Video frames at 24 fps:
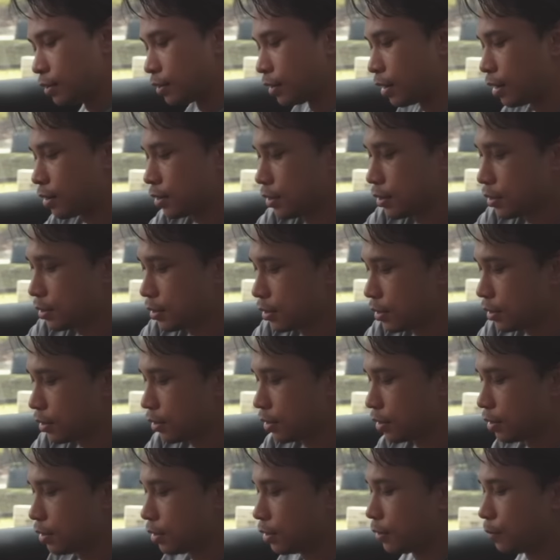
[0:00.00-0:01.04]
Yes,
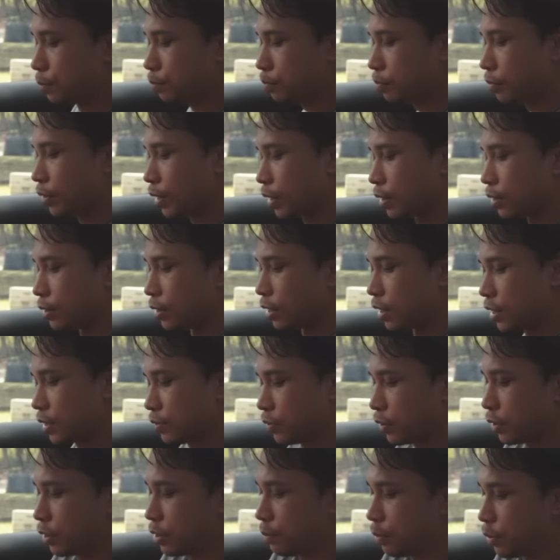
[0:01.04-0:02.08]
yes,
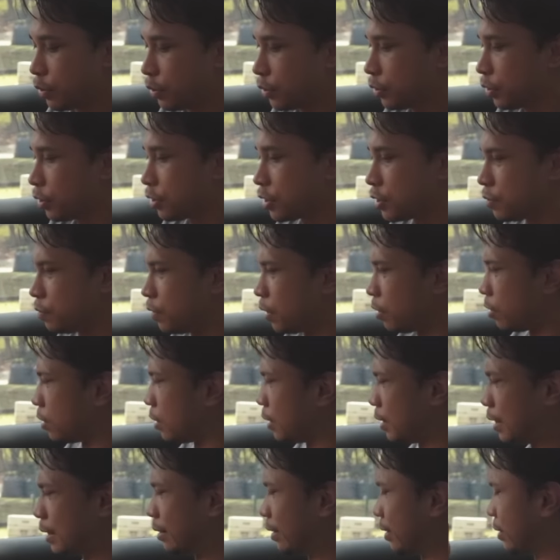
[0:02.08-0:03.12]
for the cup holders,
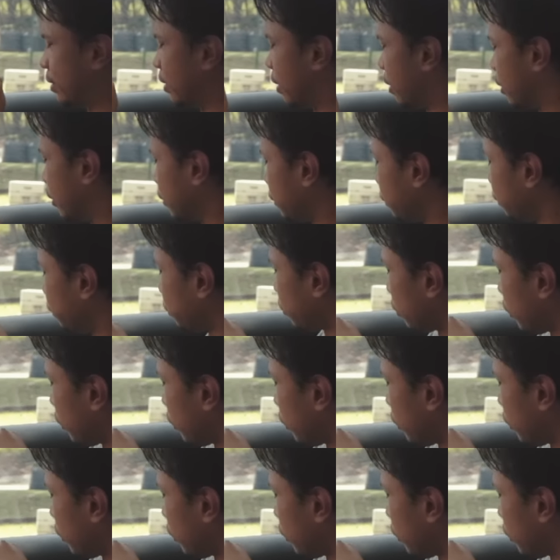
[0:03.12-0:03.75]
very easily done.